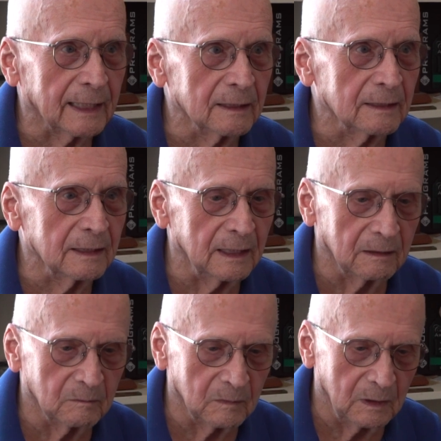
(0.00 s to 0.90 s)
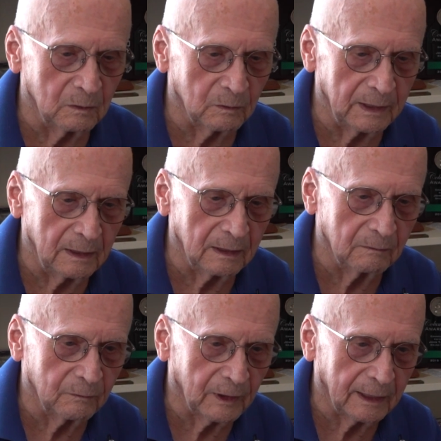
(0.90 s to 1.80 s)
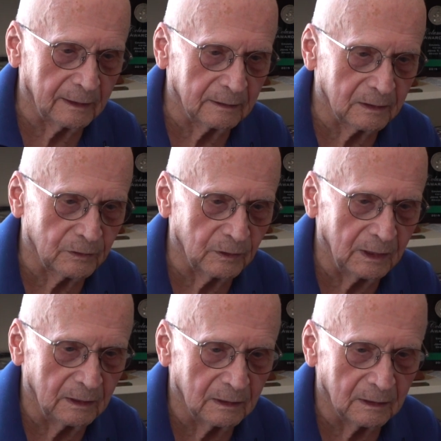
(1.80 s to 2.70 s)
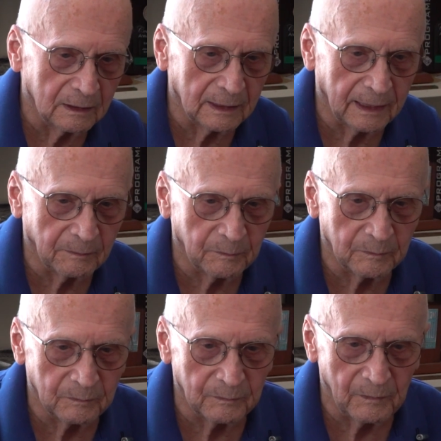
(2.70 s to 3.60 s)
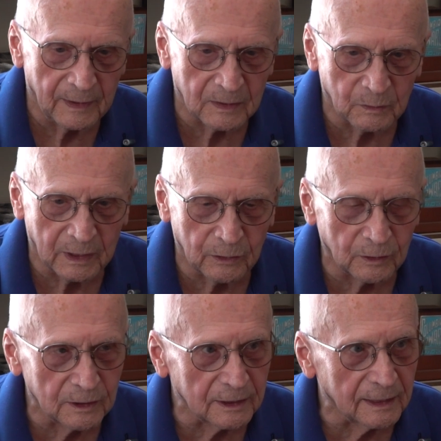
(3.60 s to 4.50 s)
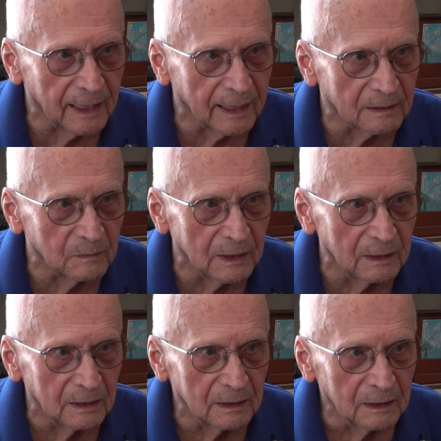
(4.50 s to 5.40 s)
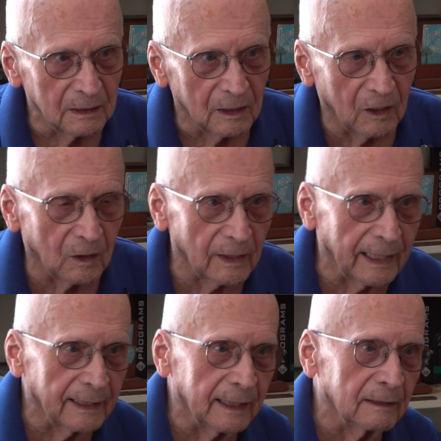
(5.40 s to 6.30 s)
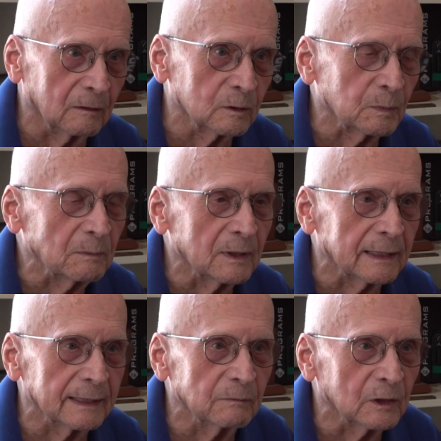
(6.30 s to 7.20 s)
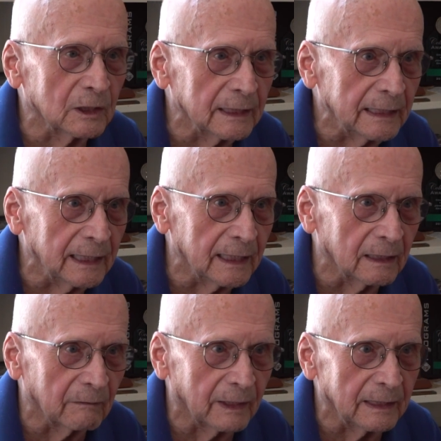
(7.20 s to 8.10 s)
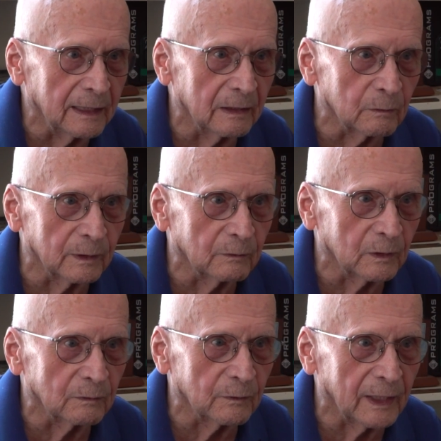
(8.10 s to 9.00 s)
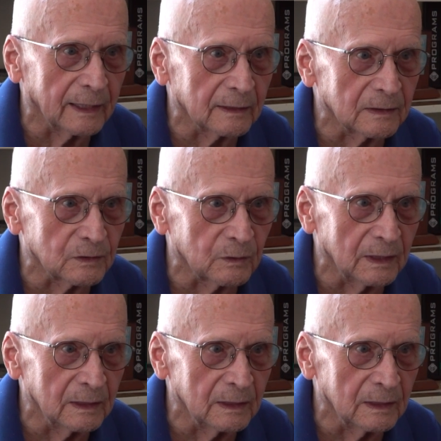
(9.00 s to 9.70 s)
the dam, go right down Franklin Street, up this way towards the academy. All that land. Those people that lived on the end right near the river on Franklin Street